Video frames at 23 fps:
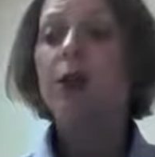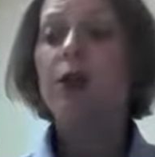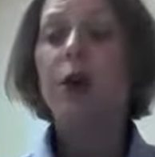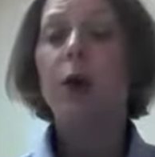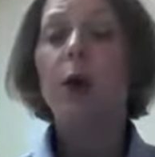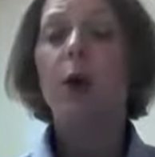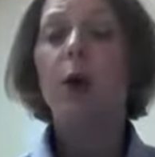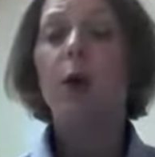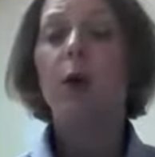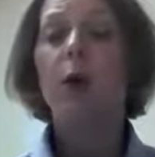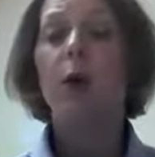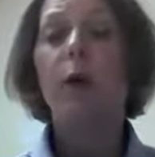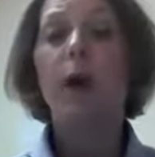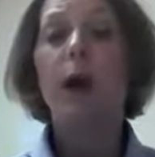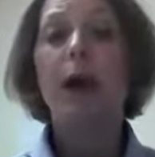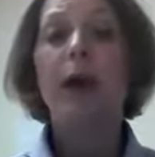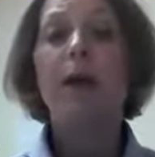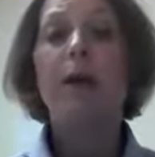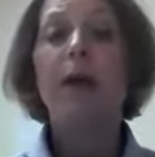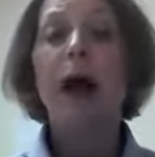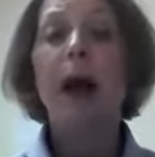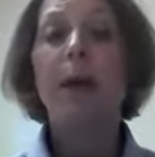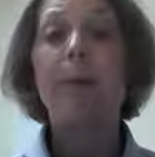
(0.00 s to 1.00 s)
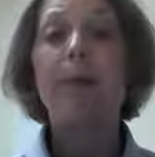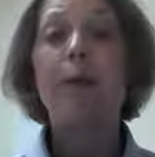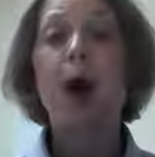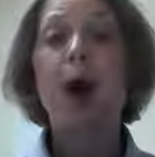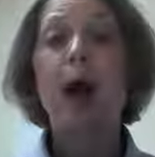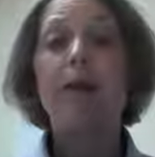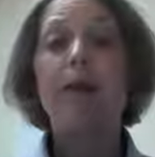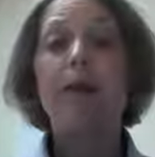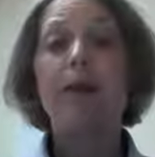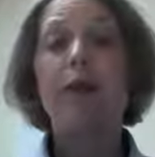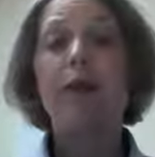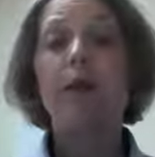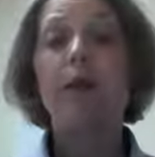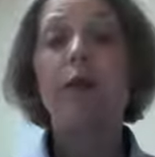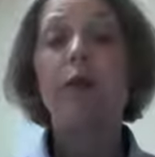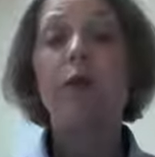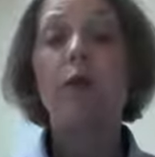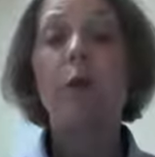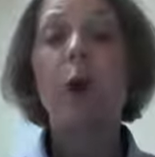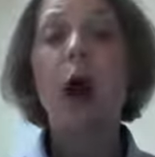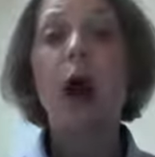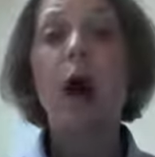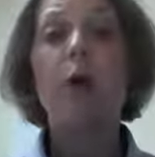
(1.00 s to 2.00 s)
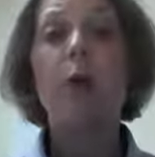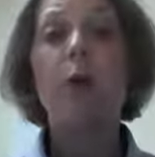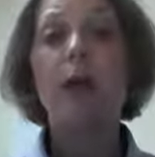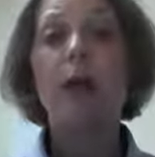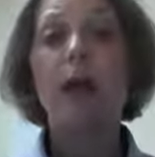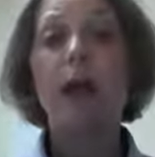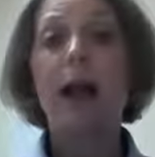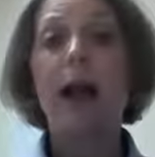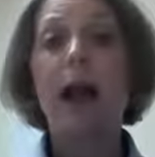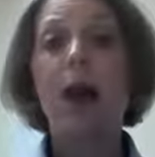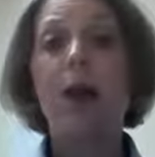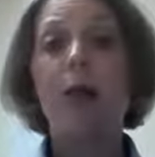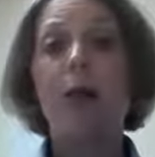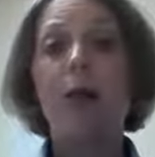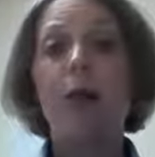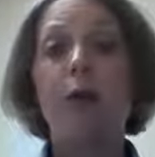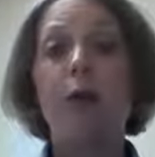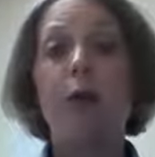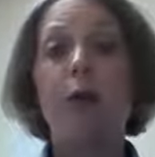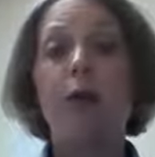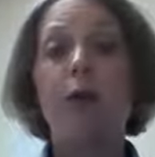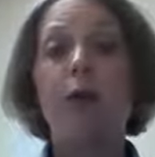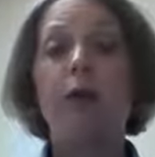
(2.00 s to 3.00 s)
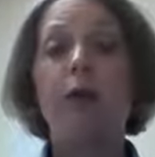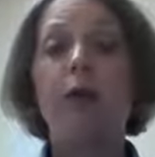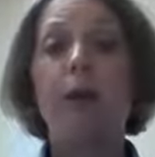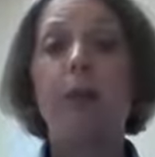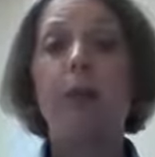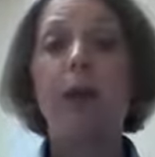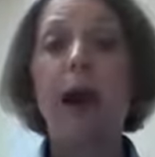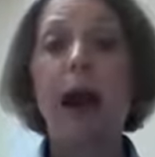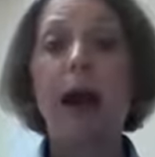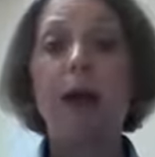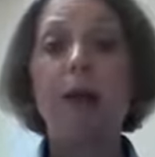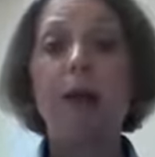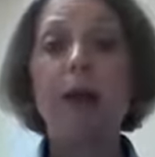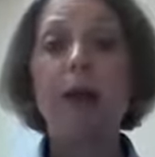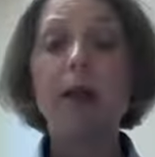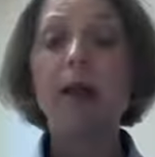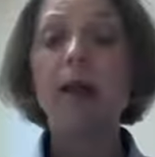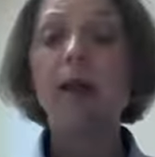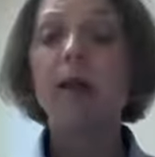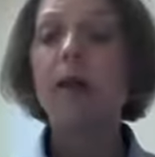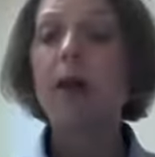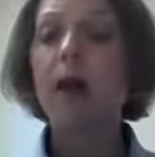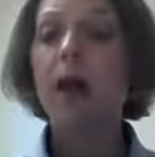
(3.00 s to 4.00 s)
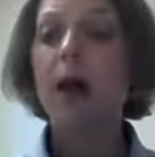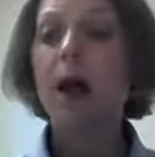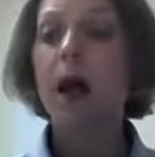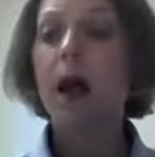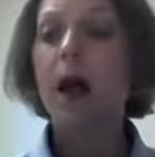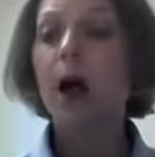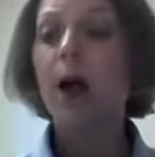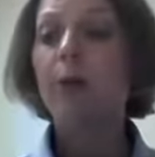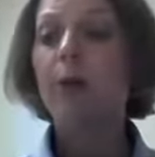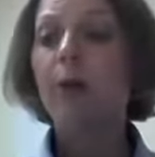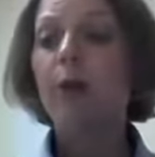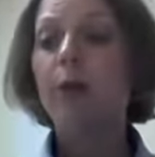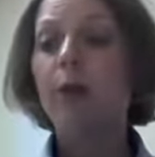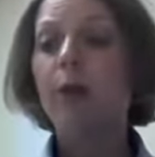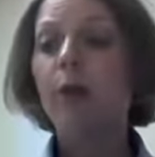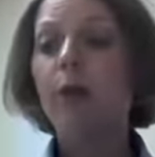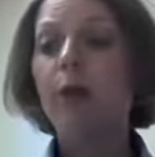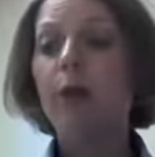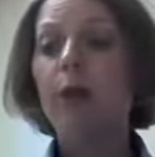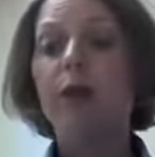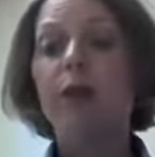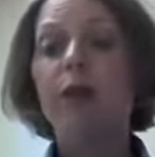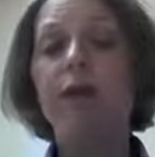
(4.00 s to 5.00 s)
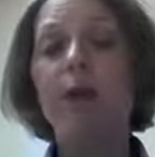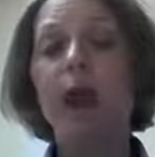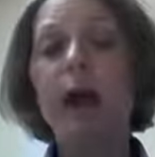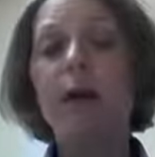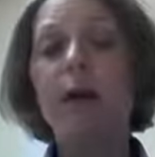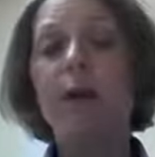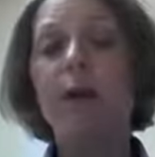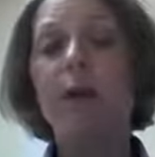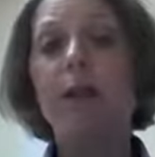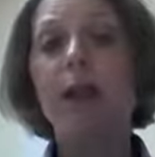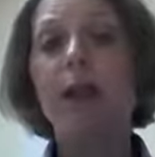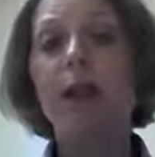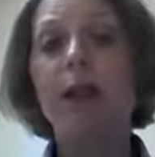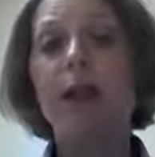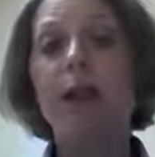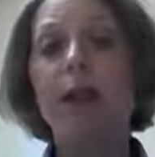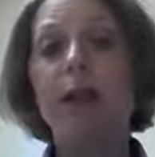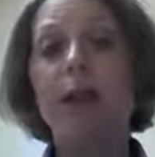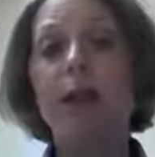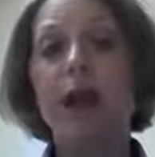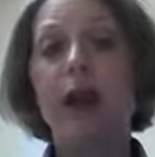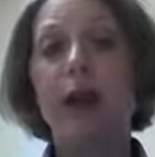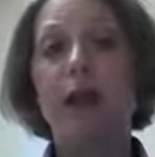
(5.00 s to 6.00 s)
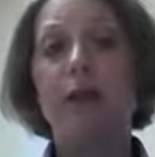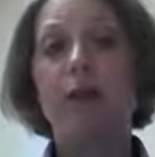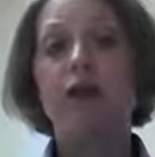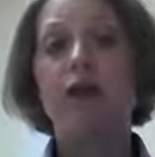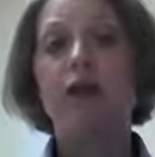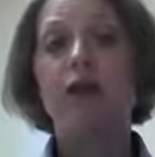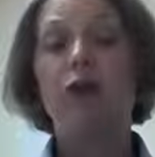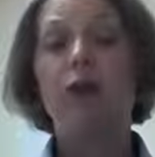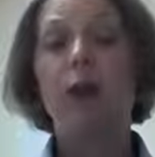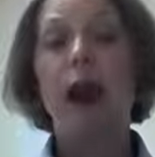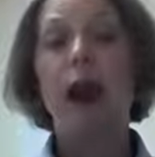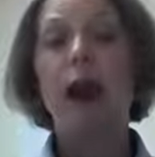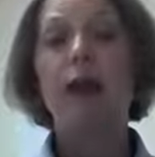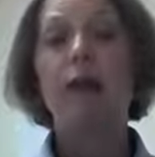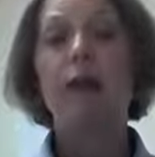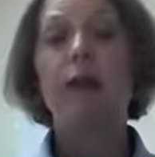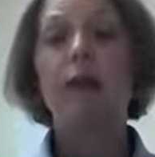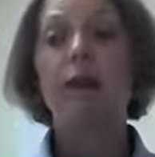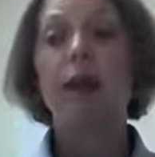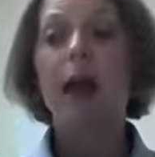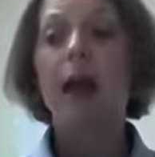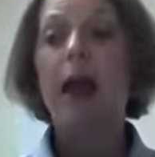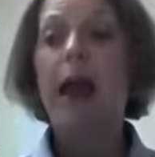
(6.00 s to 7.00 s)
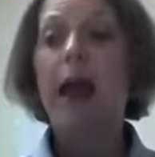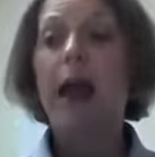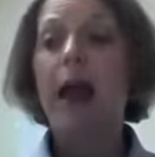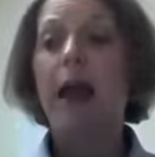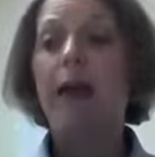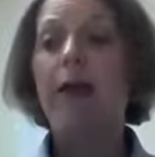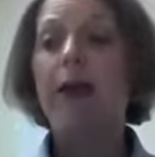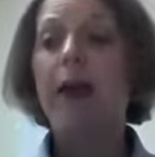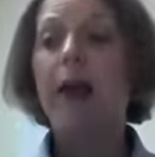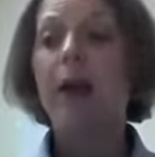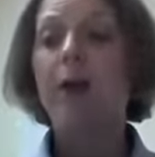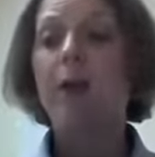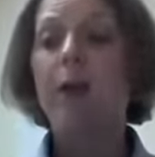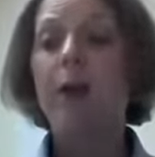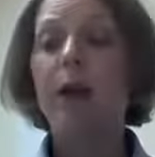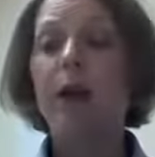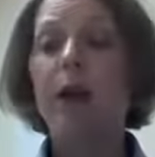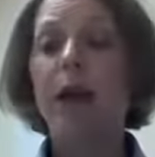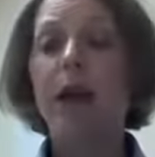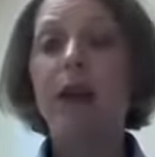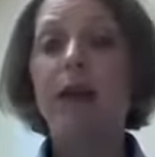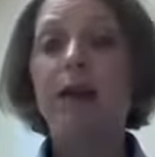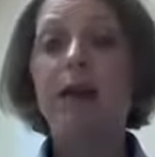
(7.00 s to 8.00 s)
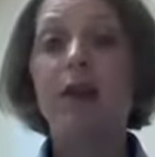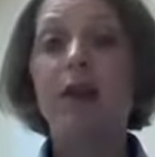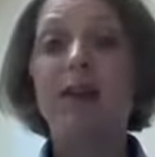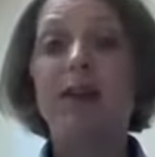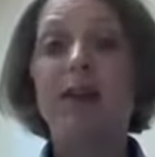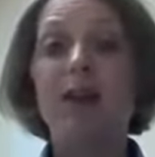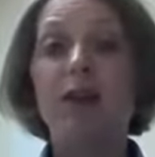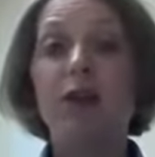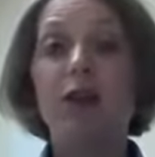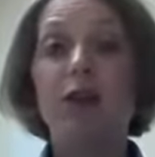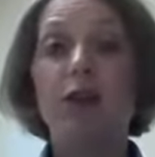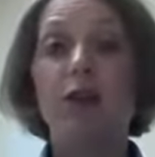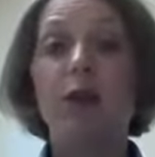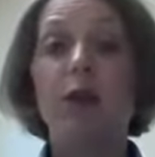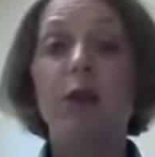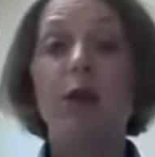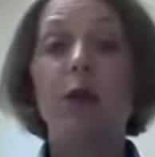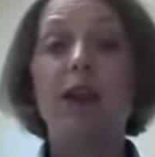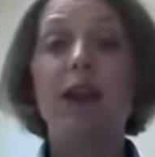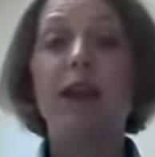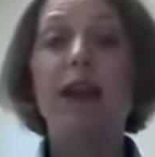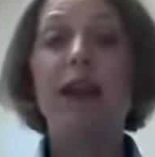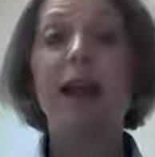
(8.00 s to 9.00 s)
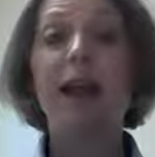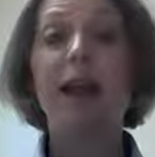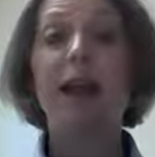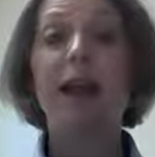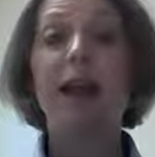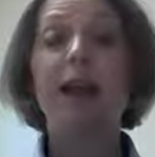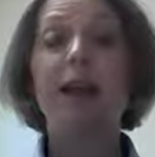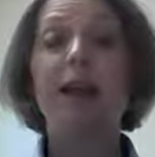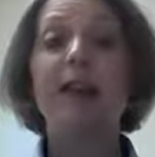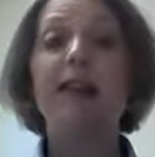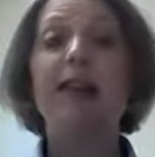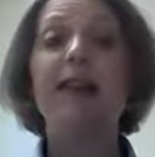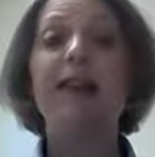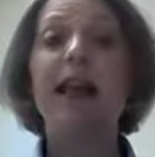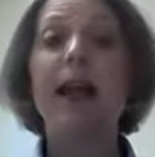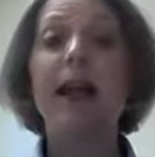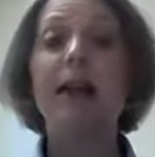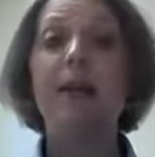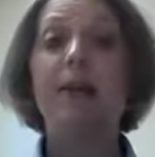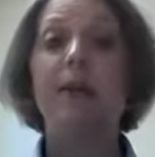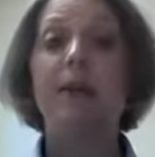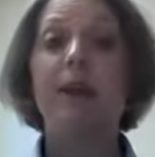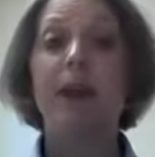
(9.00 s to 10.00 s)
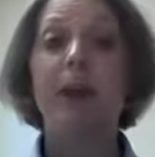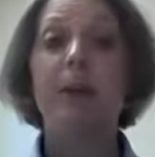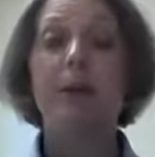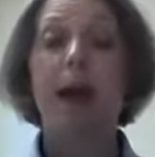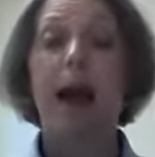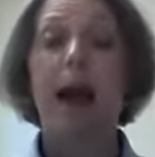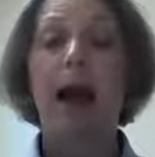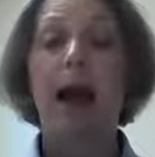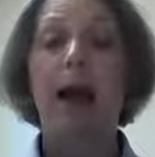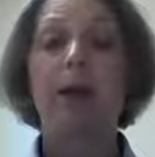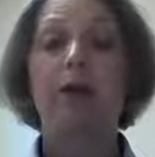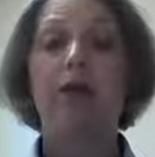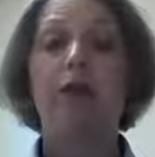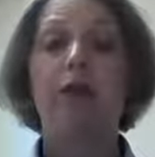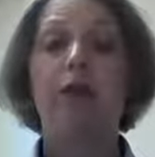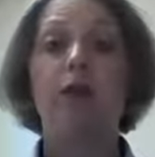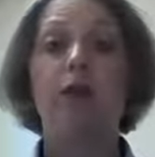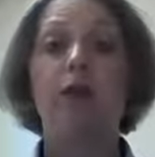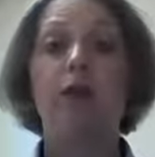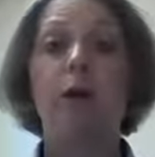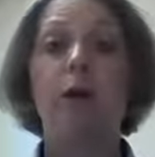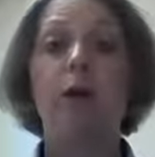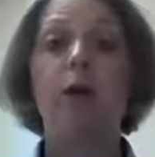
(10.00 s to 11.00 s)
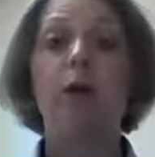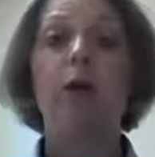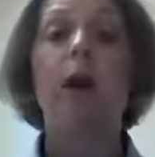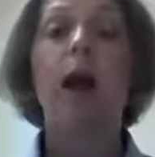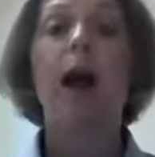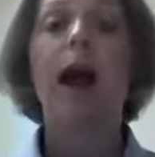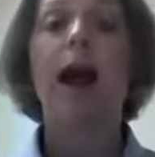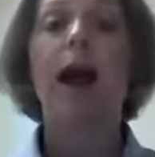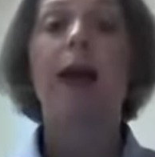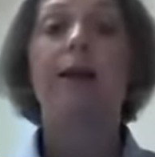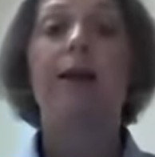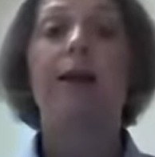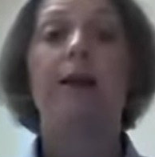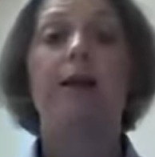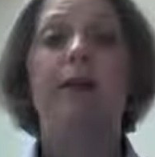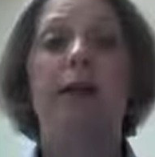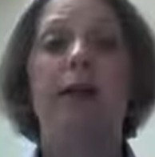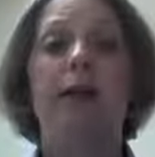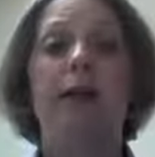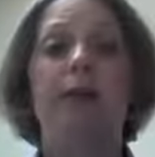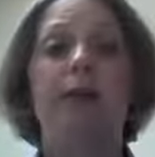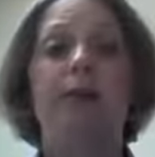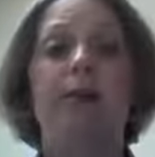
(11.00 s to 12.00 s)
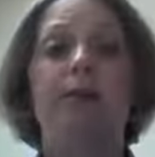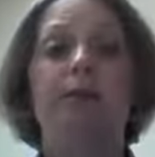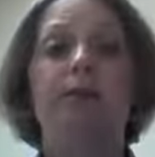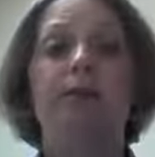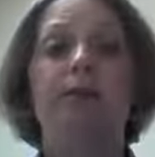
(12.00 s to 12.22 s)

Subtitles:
So in that process as well, we can help you improve your balance, help you improve flexibility and strength, and then we can assist you with getting safely back to full activity.